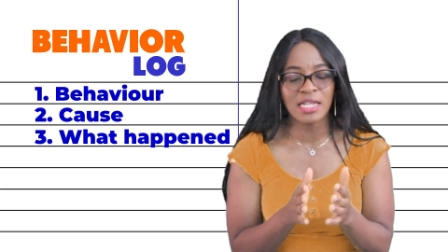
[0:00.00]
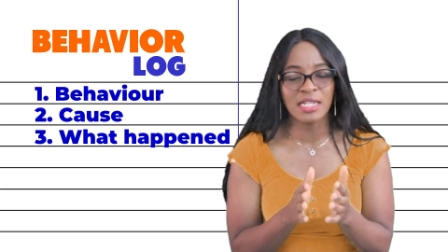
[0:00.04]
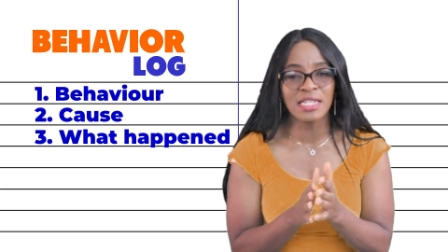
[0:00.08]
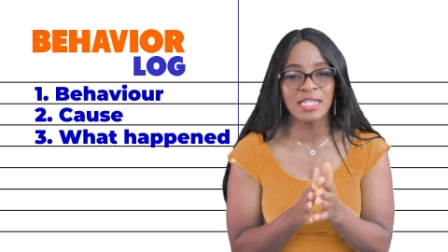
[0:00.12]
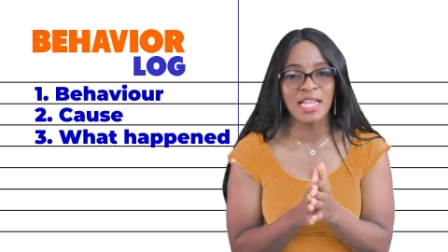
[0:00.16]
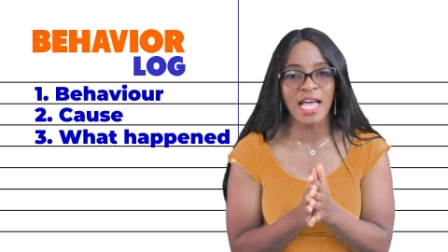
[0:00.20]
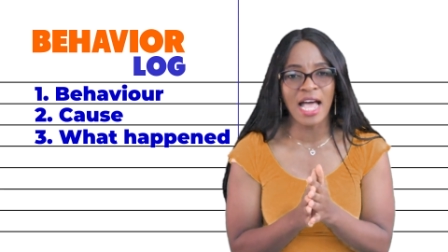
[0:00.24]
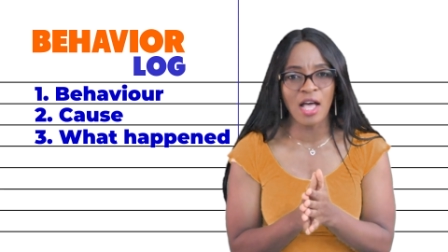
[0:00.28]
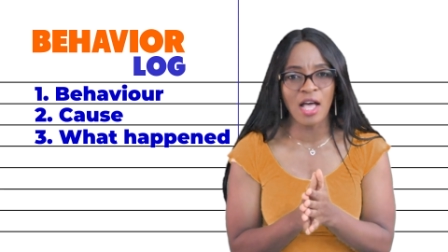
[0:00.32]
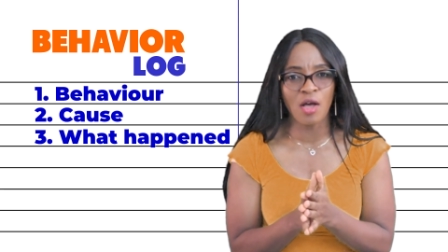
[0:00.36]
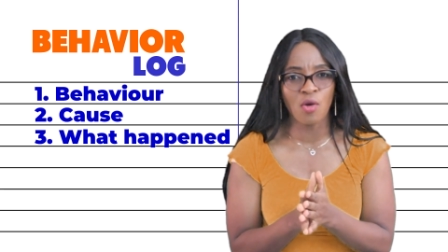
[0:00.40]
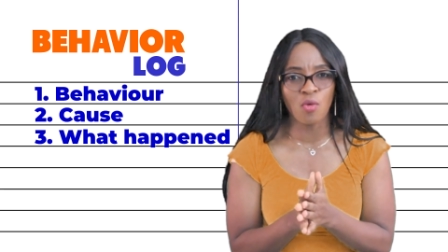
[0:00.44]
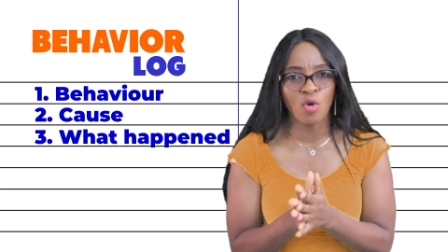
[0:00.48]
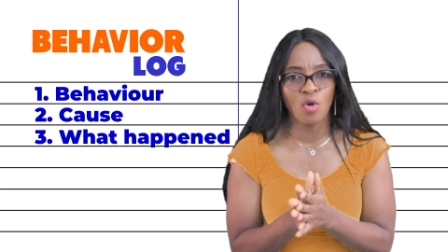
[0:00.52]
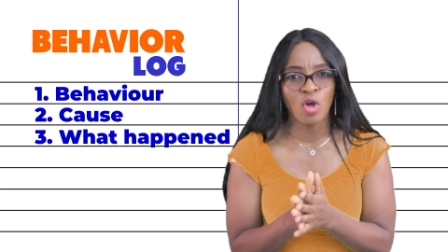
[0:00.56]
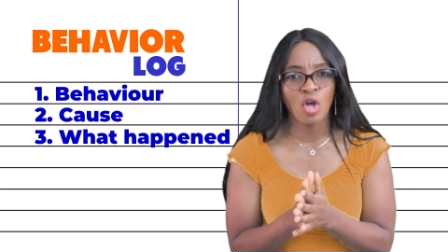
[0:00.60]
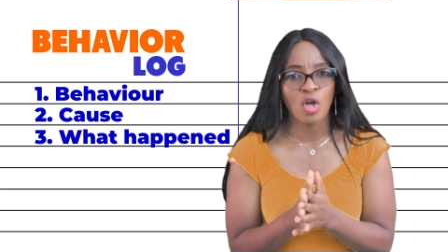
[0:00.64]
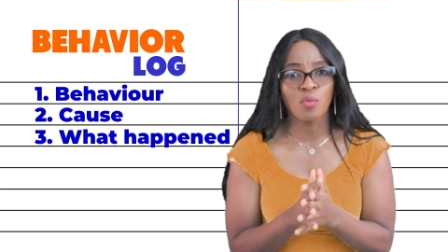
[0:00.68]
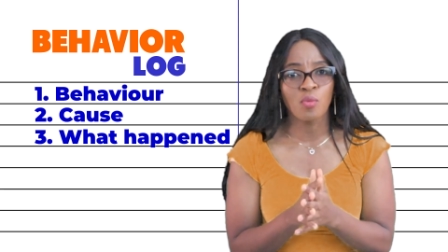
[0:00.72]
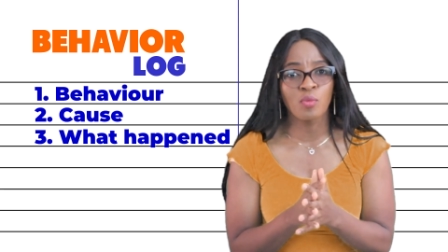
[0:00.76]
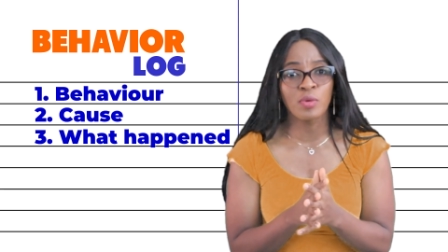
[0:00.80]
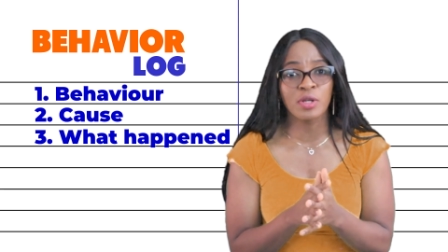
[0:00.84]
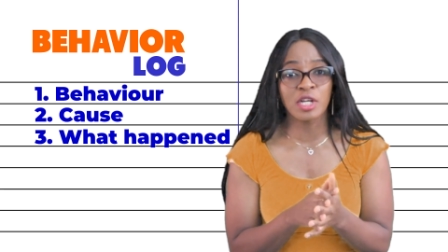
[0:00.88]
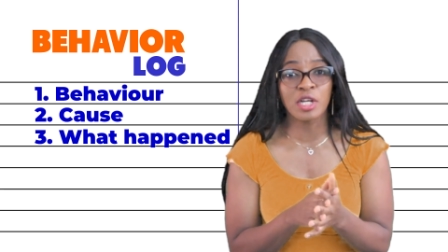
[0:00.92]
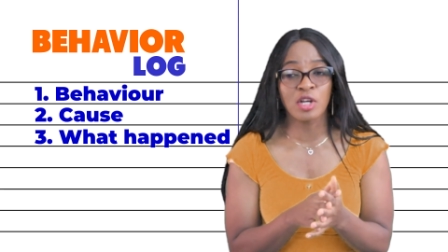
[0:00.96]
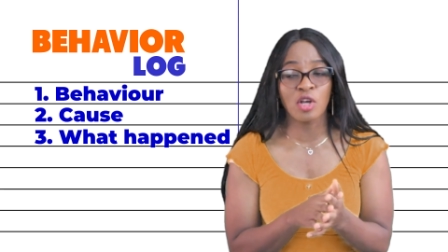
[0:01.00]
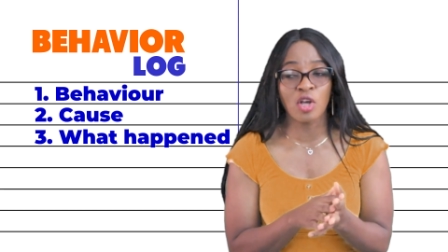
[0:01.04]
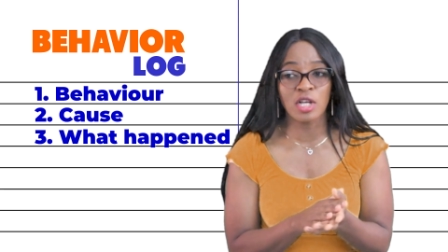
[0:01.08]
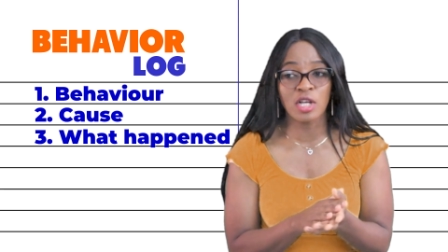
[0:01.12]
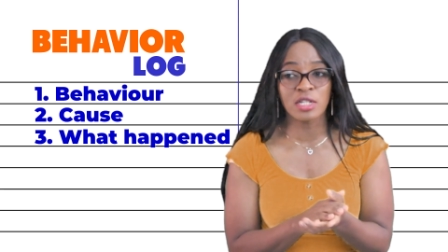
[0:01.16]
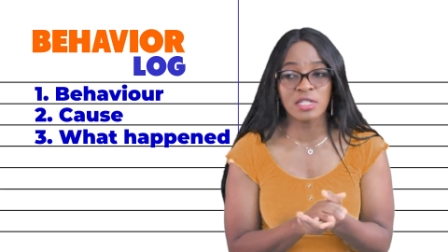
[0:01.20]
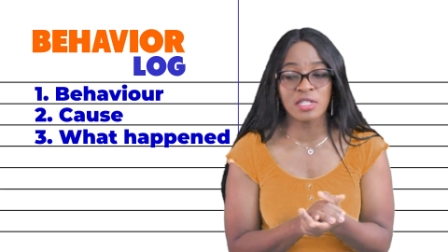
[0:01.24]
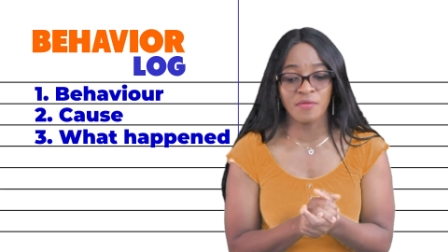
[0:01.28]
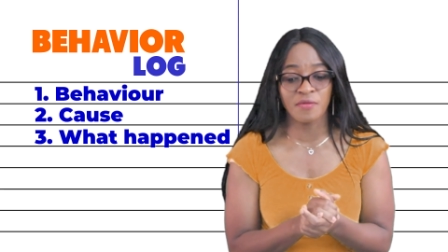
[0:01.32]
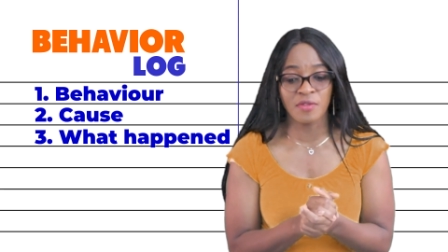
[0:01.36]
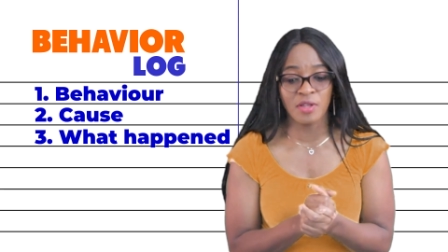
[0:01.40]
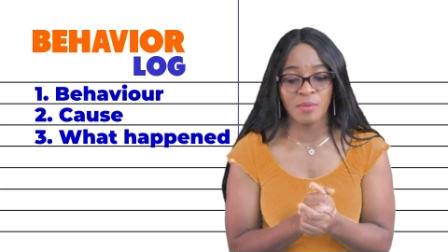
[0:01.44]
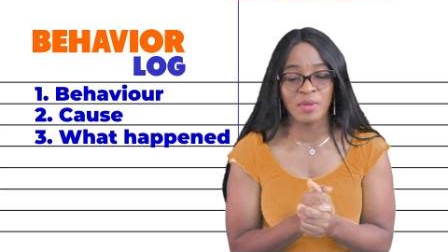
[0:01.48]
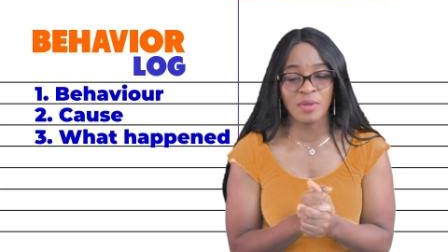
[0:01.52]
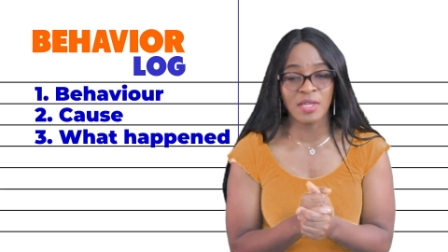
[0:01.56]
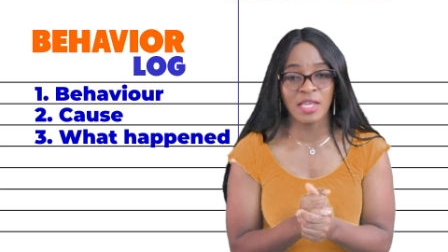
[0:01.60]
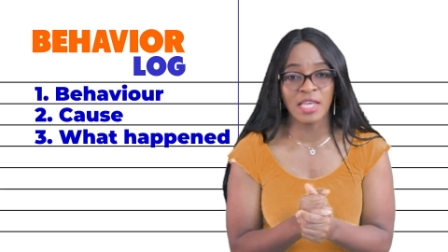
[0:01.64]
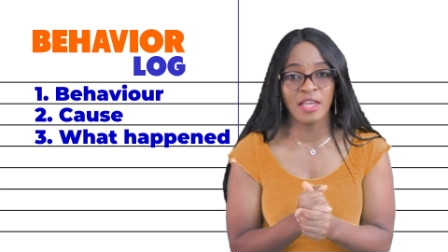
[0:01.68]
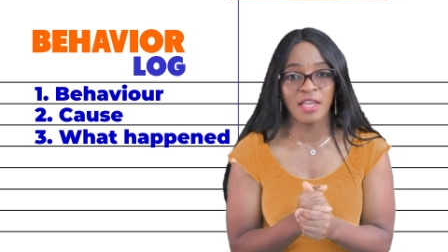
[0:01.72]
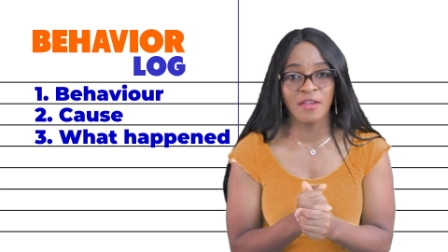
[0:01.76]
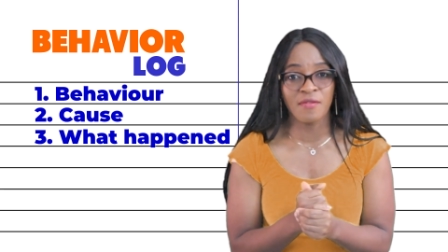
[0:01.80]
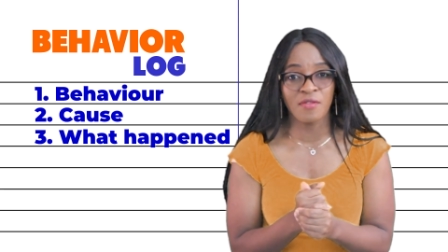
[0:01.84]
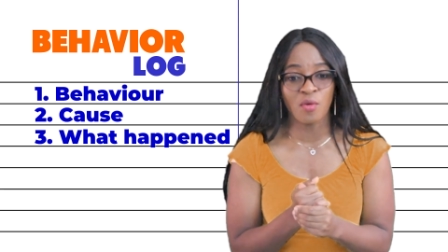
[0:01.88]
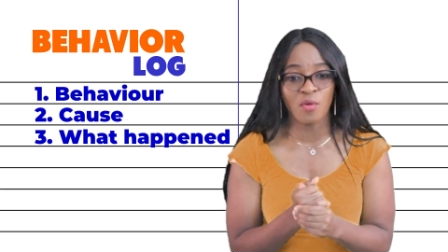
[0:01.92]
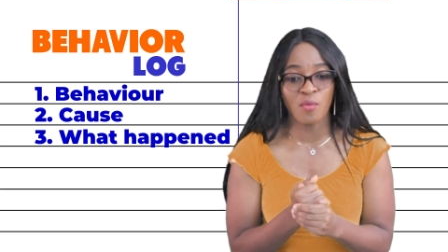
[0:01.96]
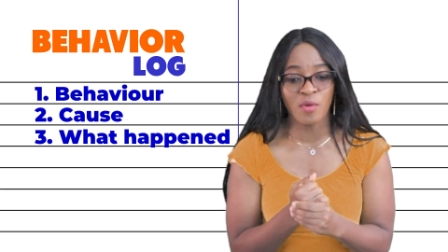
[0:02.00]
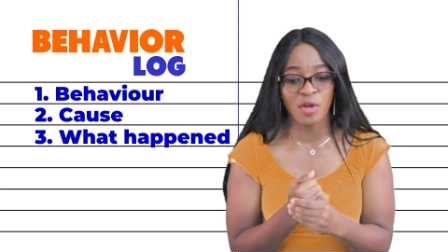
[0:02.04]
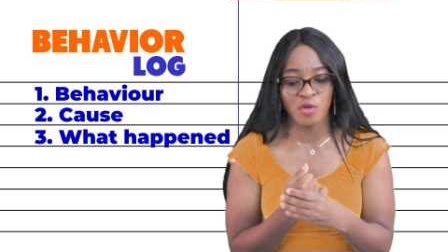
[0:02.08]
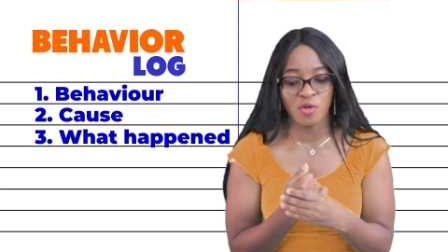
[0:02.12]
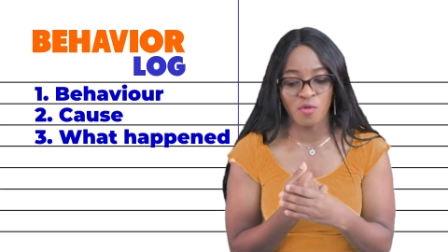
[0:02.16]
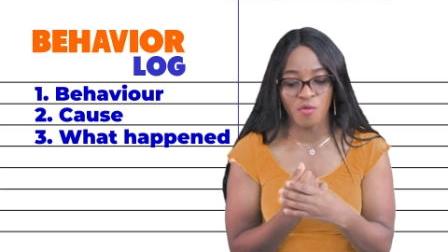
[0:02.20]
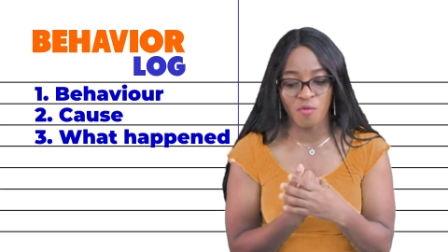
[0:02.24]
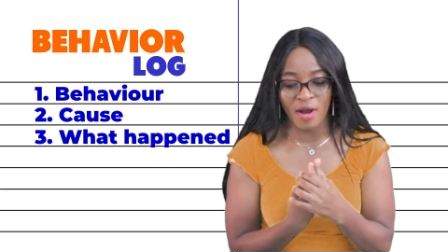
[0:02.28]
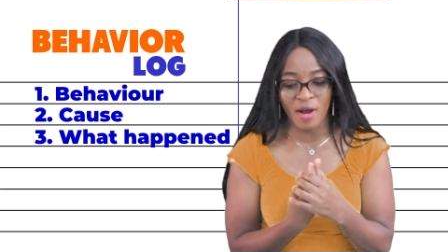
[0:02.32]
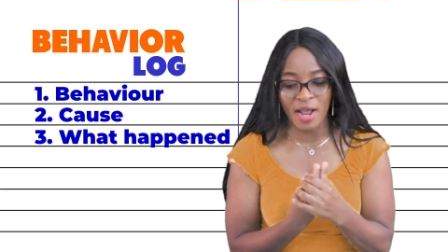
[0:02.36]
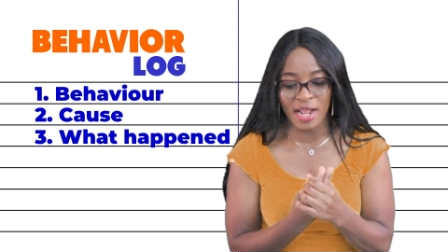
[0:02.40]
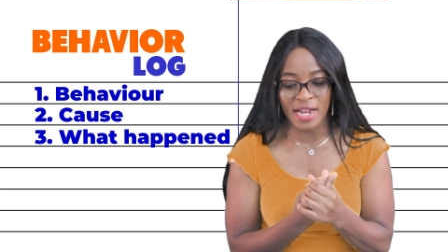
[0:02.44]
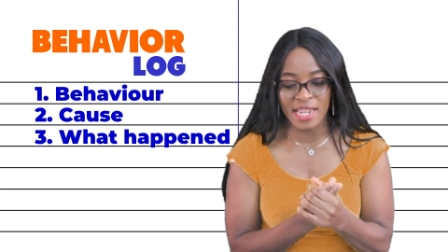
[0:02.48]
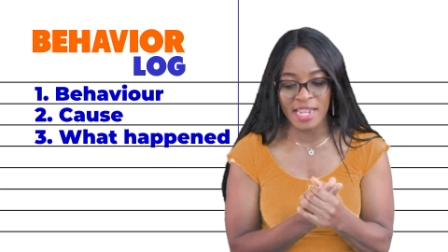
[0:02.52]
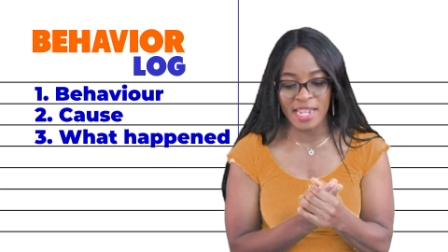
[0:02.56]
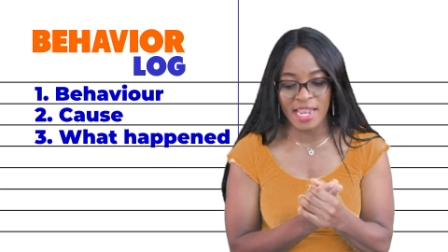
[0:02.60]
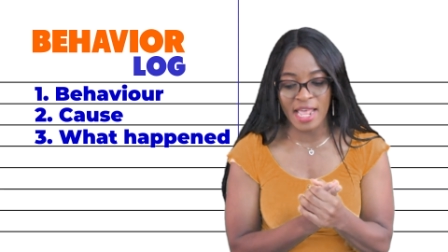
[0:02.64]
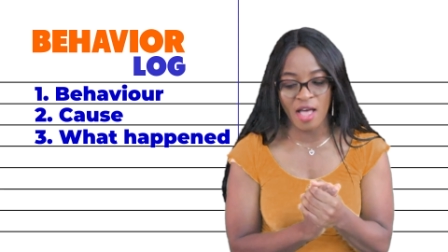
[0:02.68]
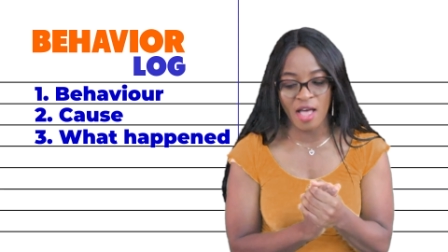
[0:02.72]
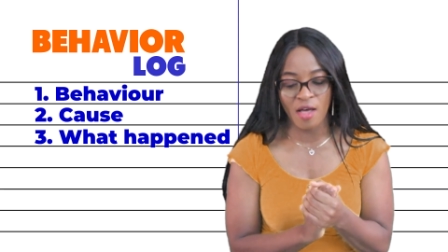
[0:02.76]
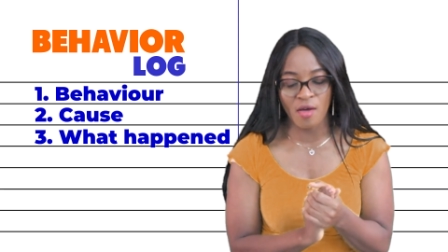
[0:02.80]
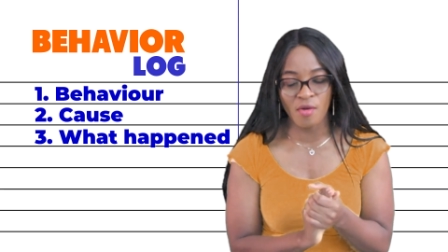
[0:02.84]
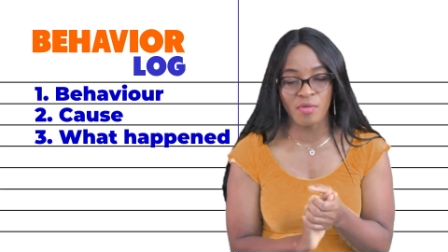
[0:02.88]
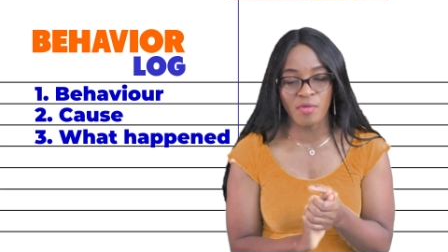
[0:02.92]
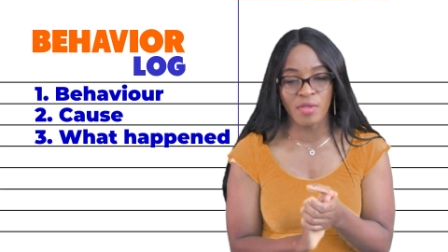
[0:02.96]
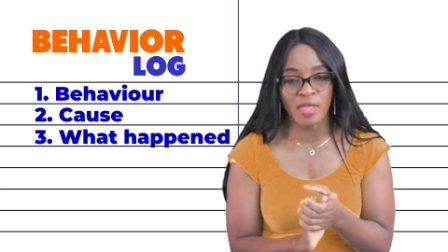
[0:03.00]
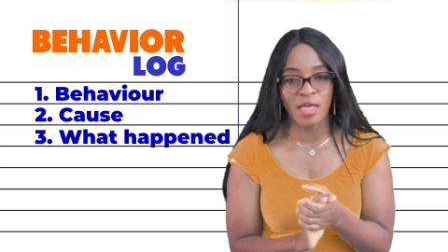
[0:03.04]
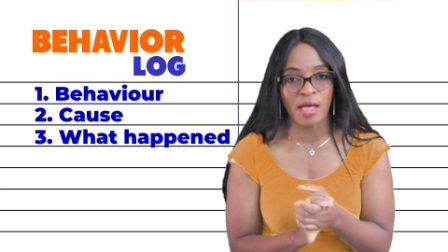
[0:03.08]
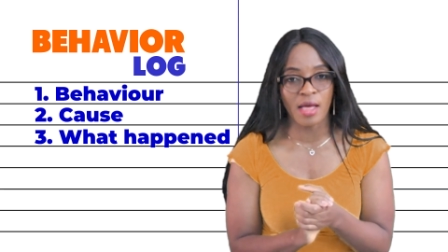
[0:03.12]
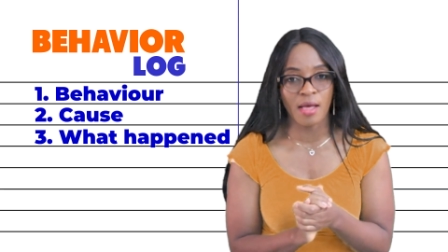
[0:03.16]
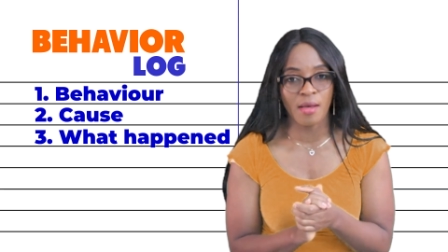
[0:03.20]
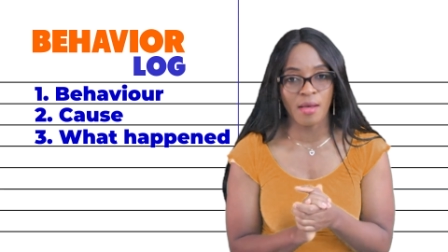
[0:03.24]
Now, with the cause of the behavior, when you're writing down